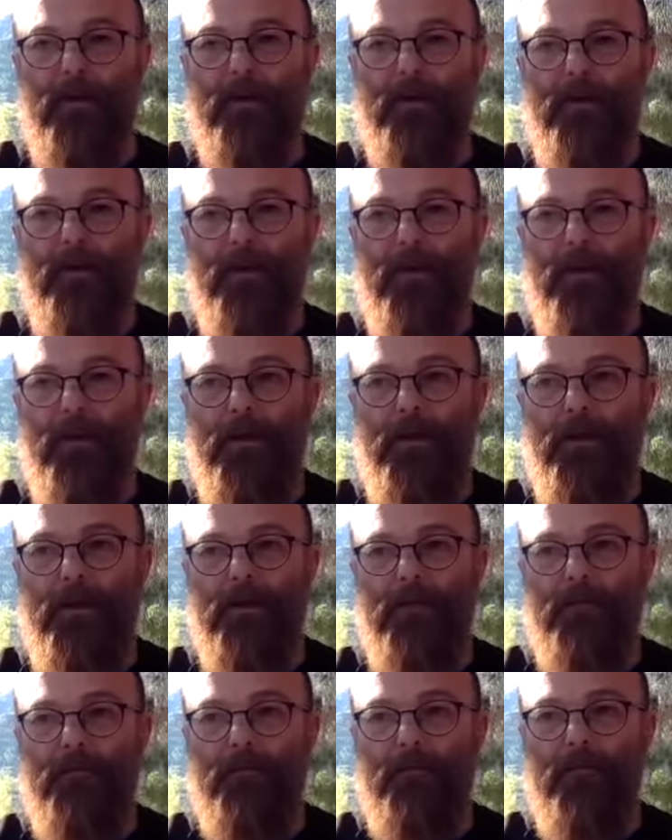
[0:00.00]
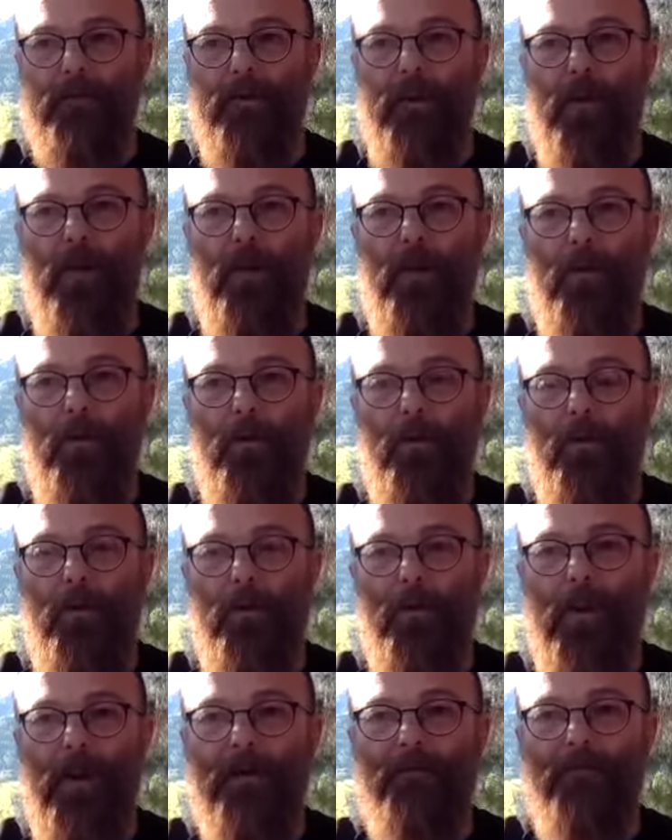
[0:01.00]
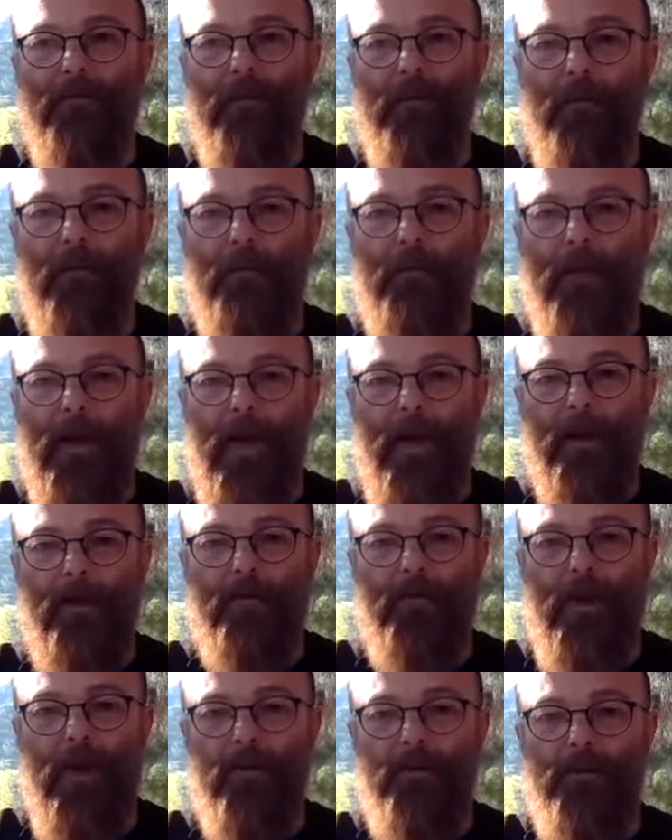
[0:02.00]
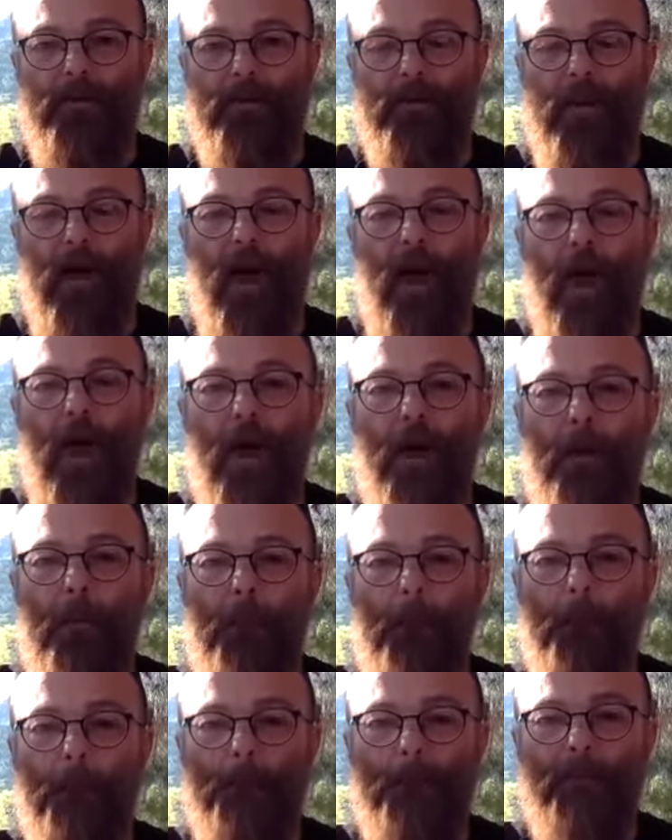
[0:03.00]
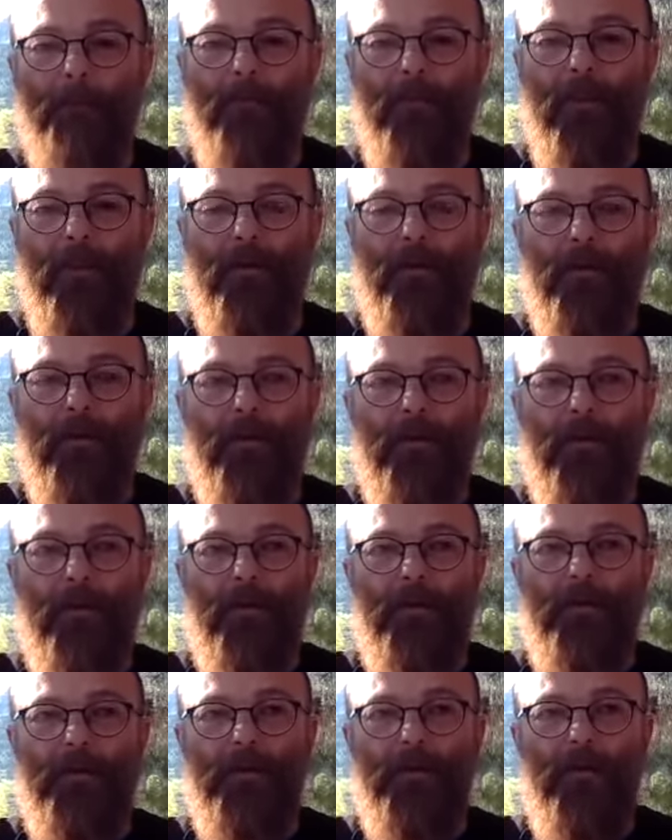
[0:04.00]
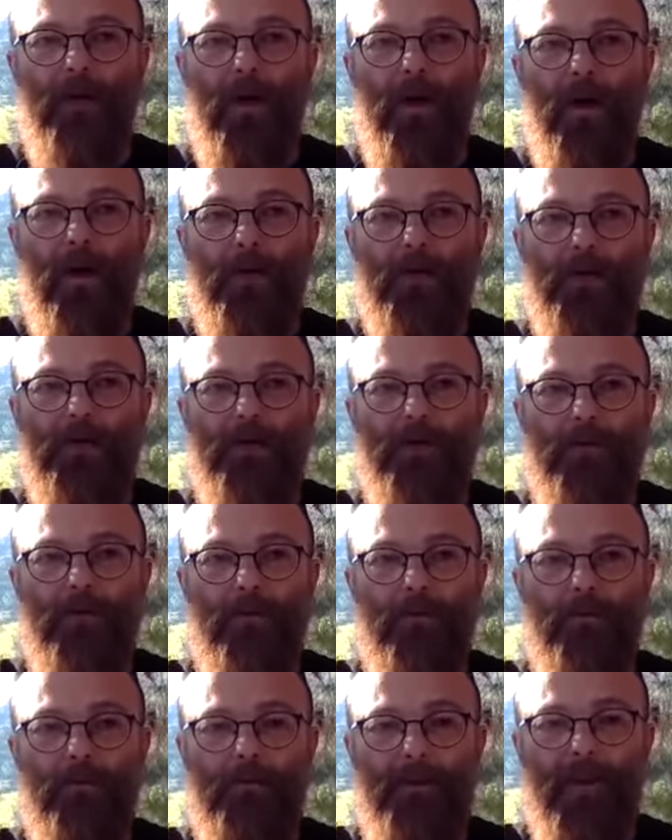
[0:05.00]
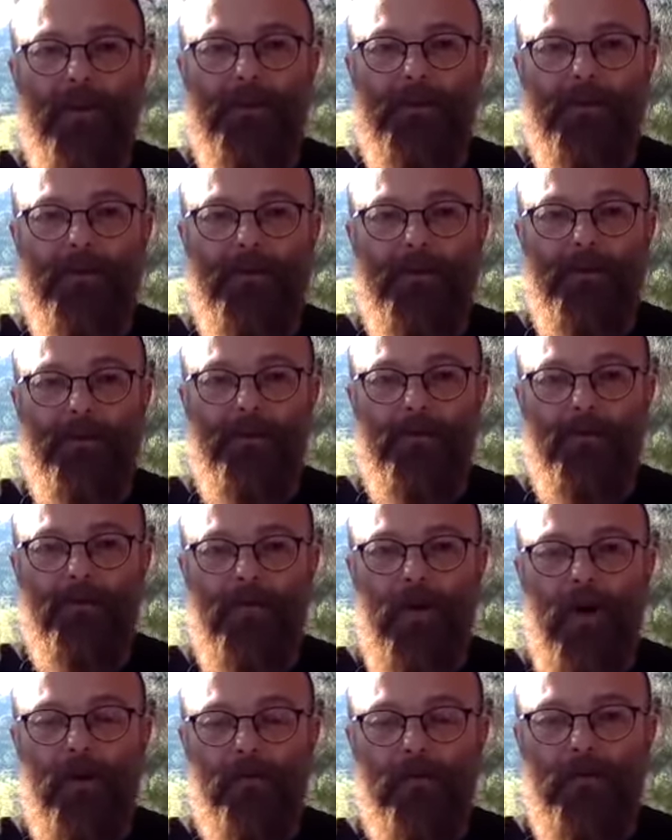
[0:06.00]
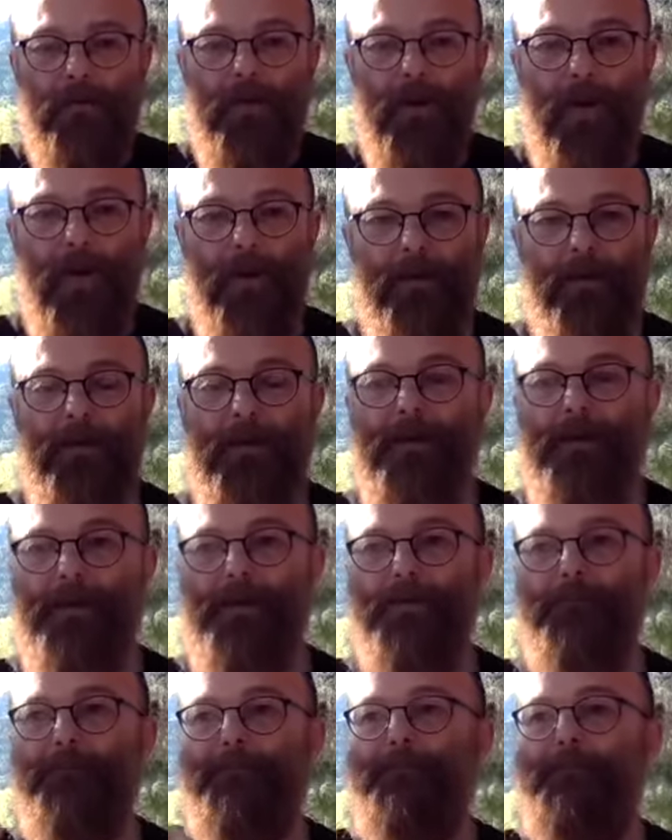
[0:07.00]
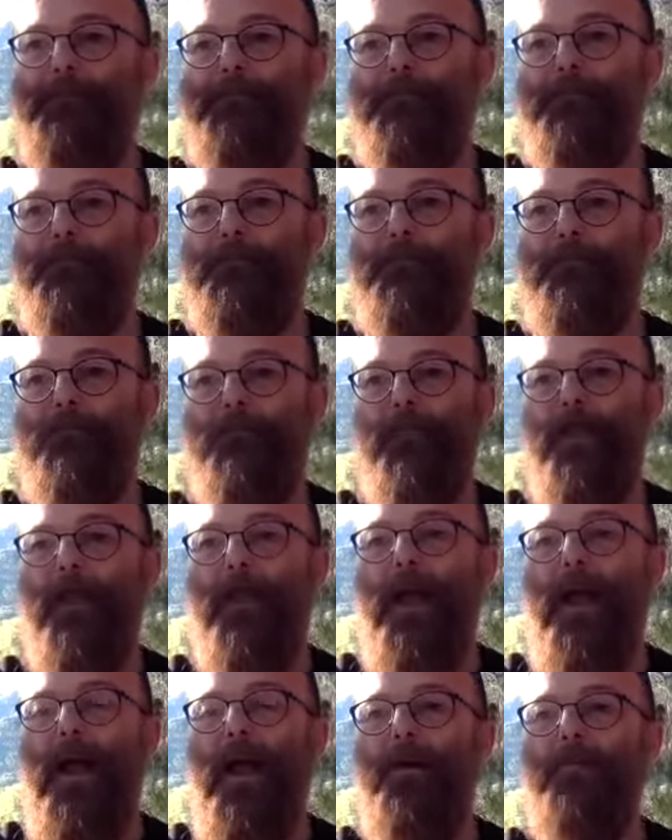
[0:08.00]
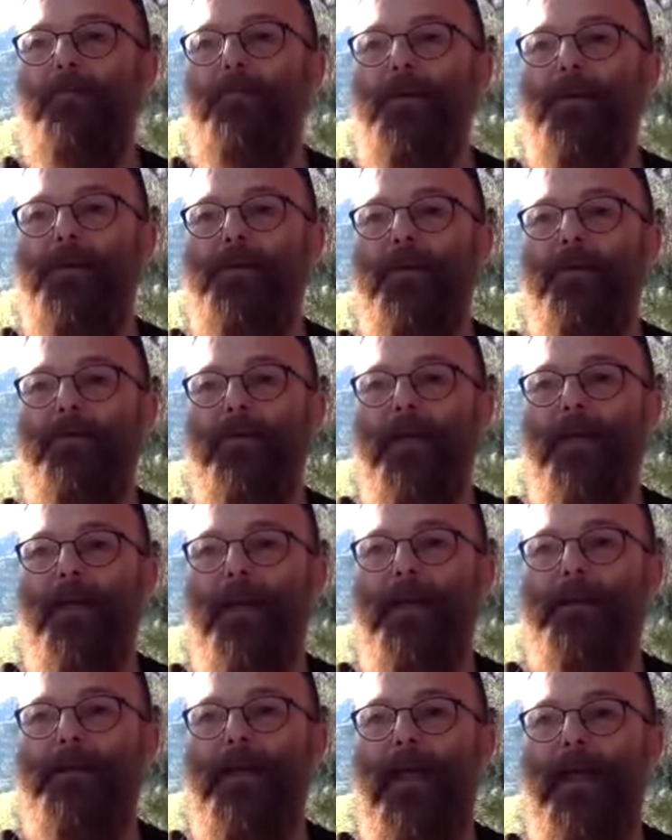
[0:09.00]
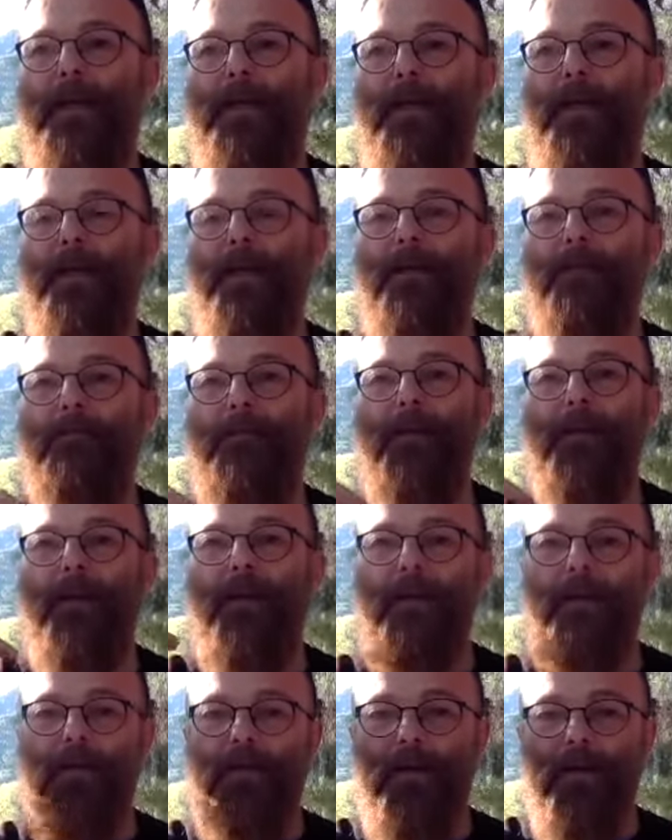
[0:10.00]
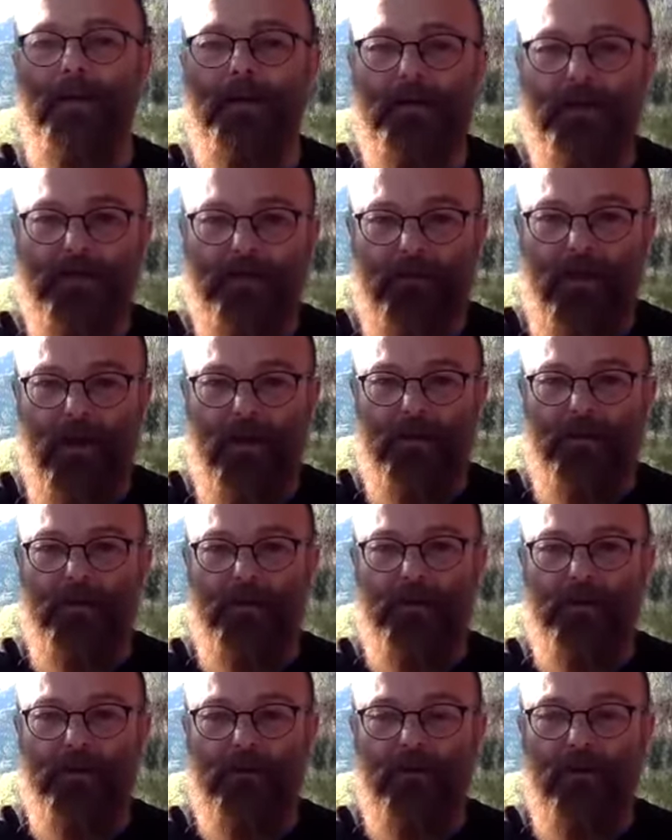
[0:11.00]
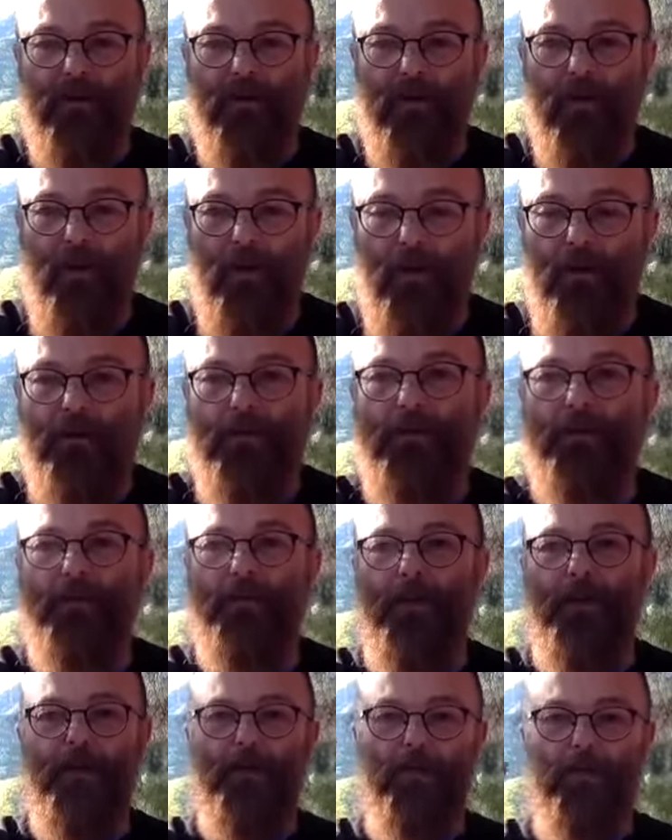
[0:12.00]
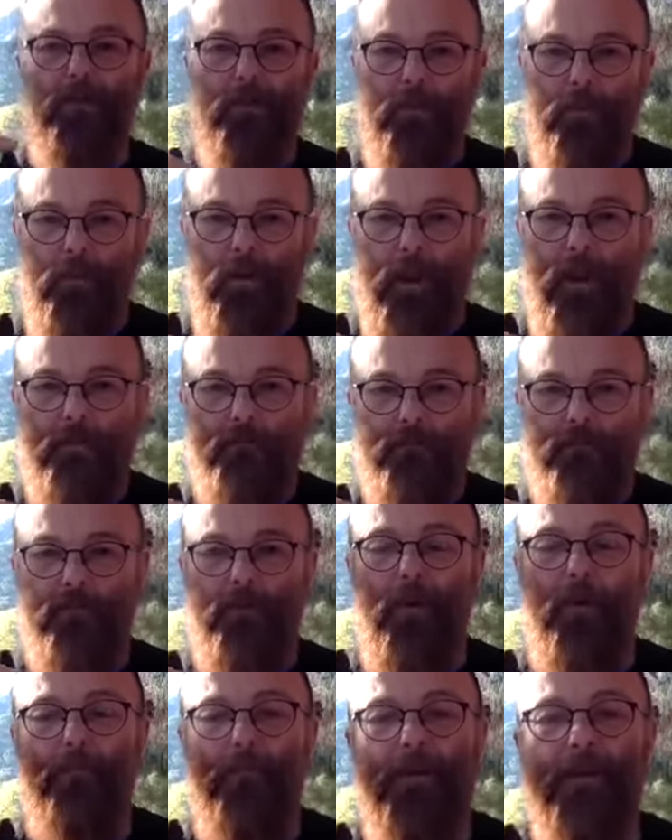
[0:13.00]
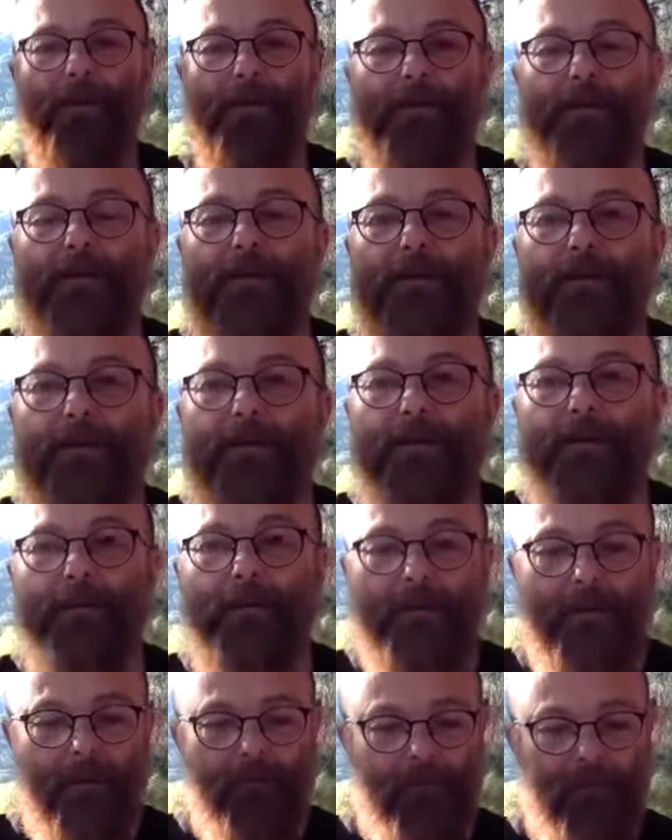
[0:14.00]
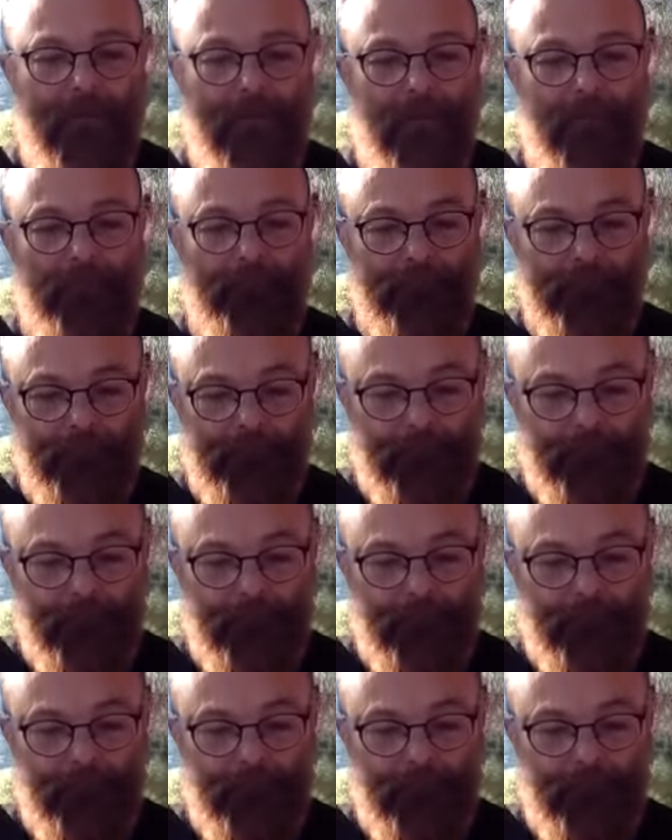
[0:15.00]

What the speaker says: the low level background hum starts to buzz into our awareness and we don't get any clear distractions onto it or away from it. So